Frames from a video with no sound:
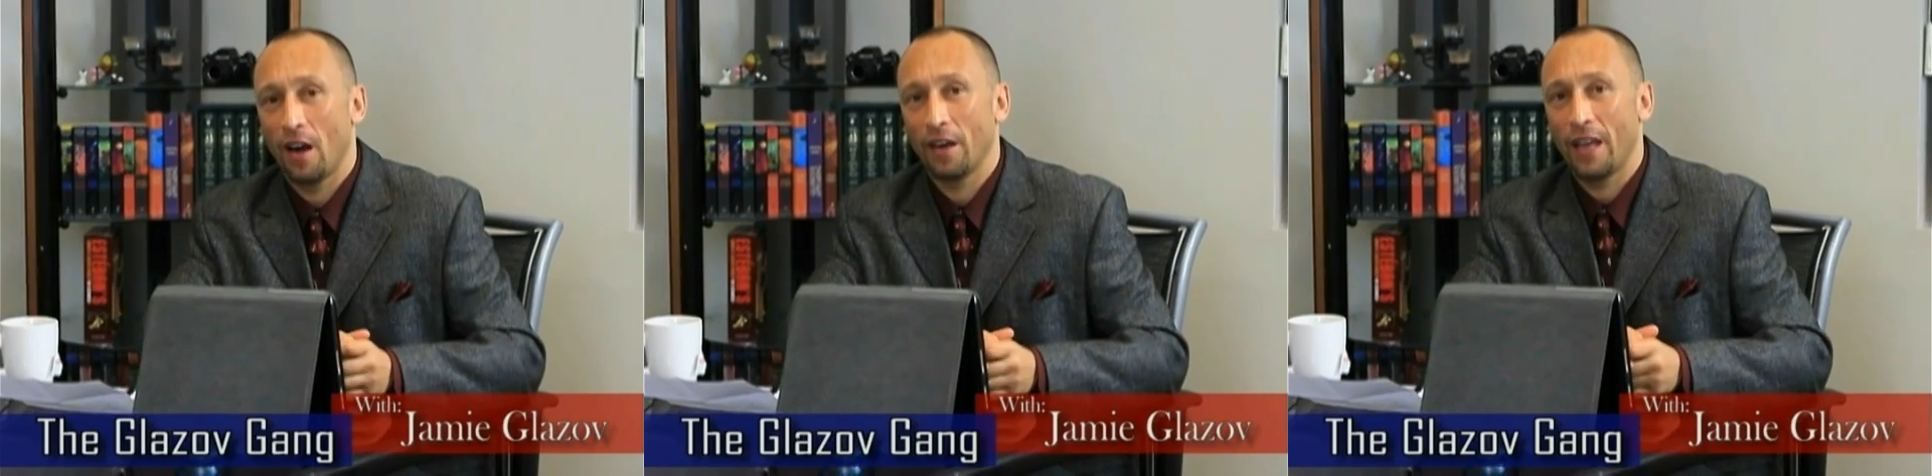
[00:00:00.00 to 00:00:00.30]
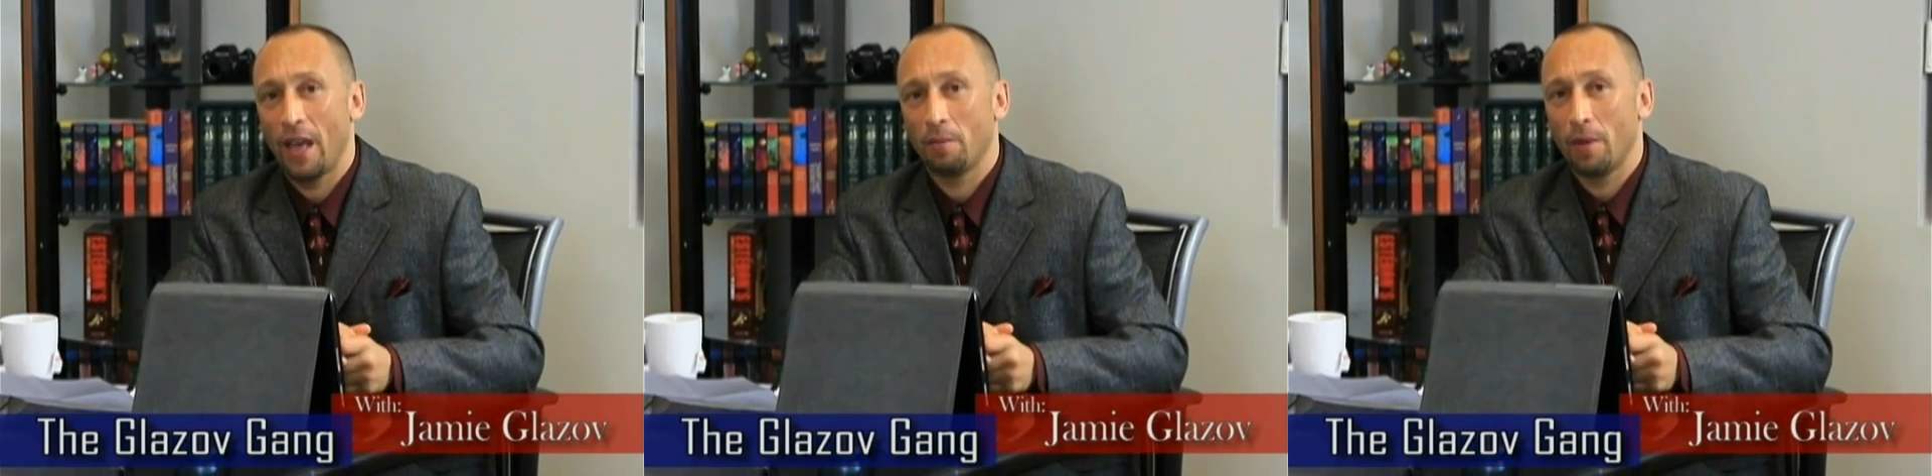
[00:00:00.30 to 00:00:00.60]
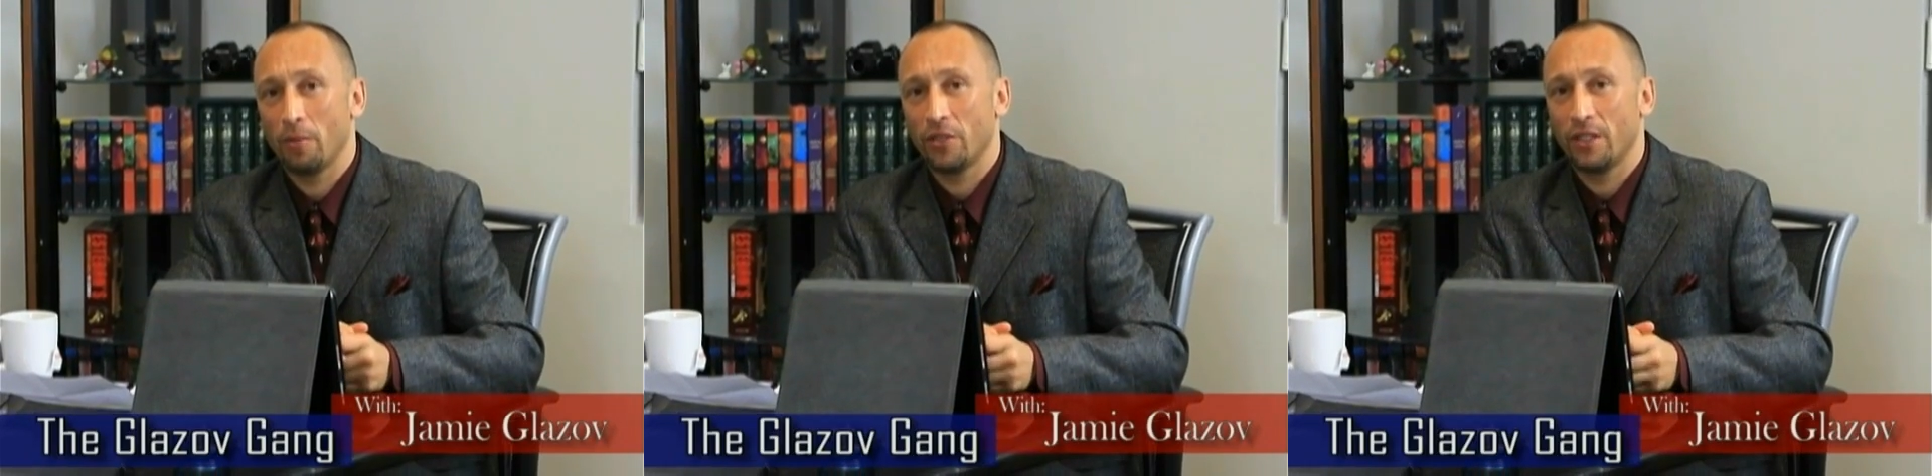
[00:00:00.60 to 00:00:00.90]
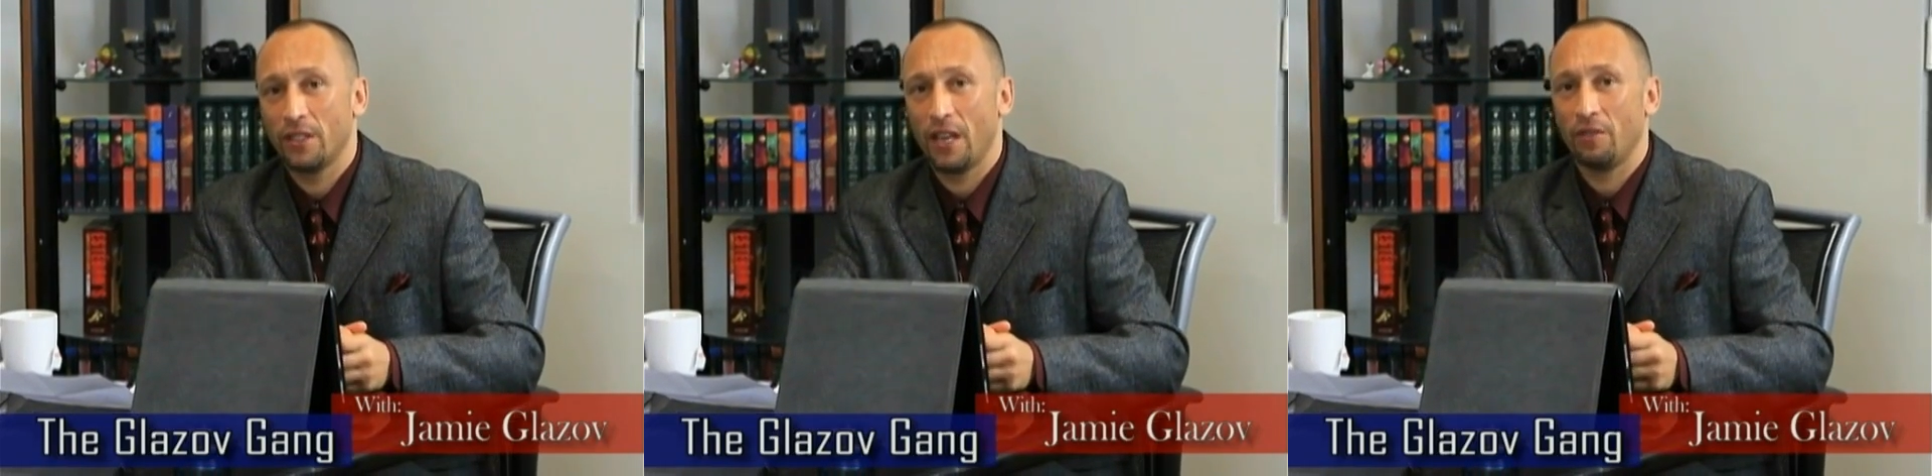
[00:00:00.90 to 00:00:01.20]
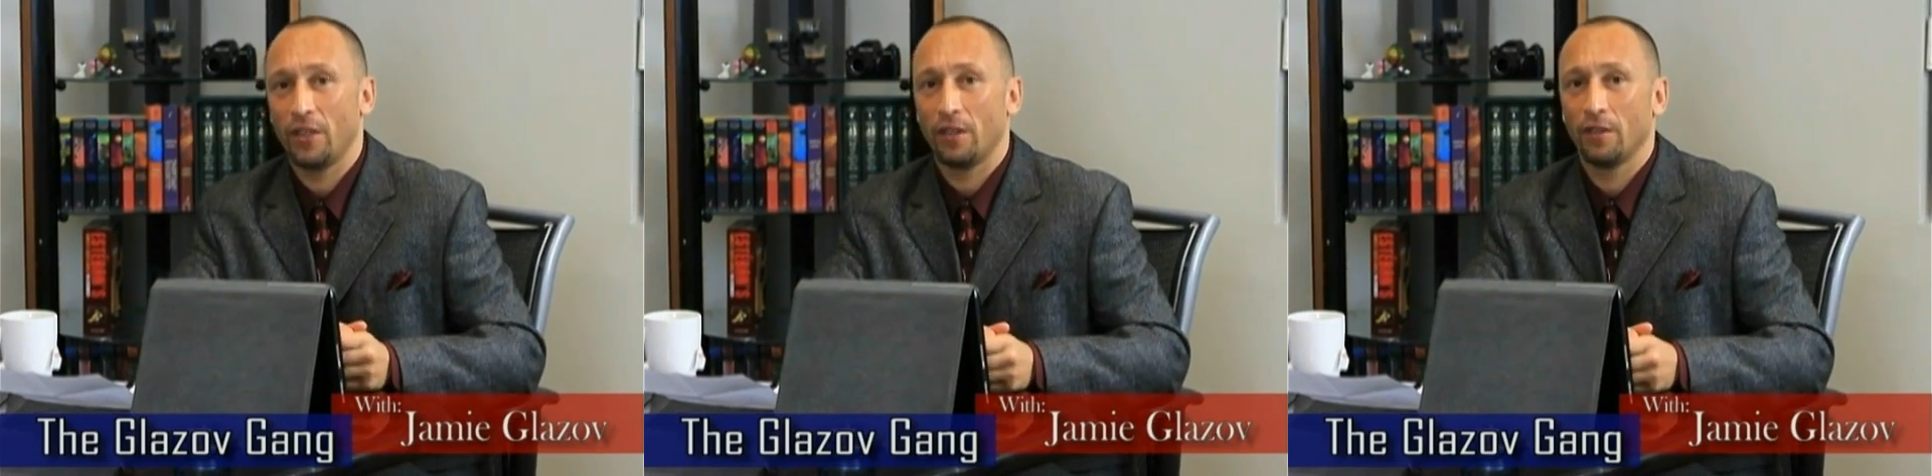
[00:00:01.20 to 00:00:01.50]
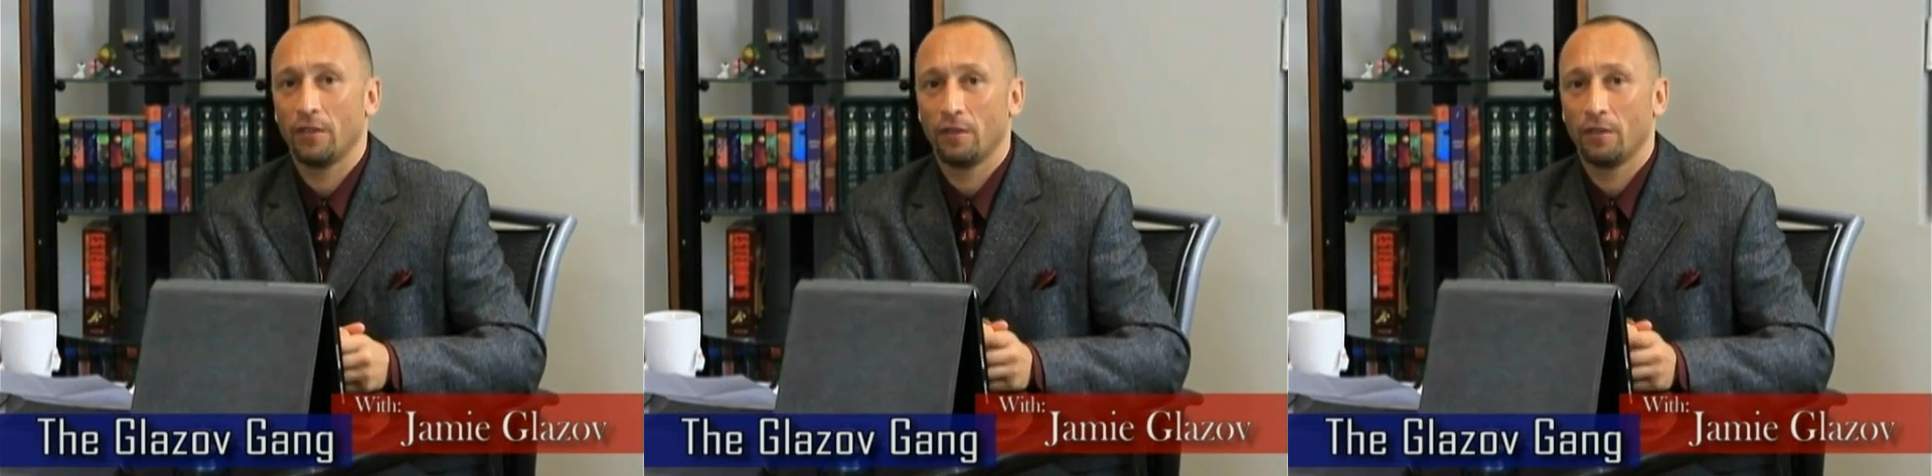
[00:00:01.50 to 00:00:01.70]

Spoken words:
Our gang members this evening,